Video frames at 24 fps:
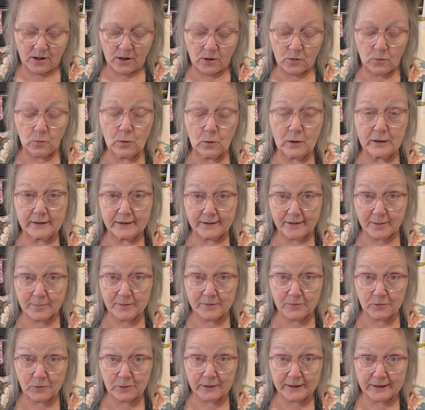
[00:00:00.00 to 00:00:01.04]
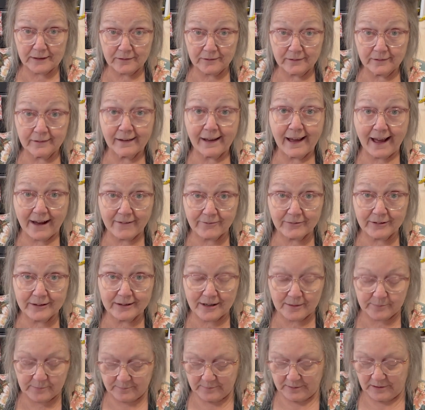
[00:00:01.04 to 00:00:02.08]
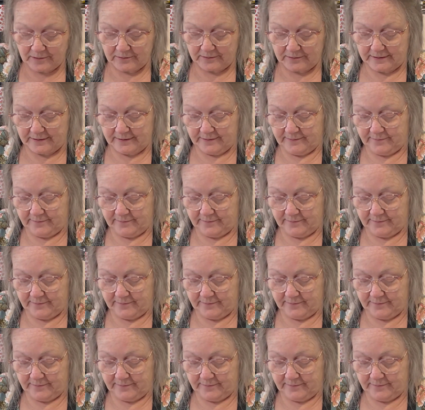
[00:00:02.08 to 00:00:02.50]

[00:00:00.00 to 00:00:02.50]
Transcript: 1 cup of oil, 1/2 cup of milk.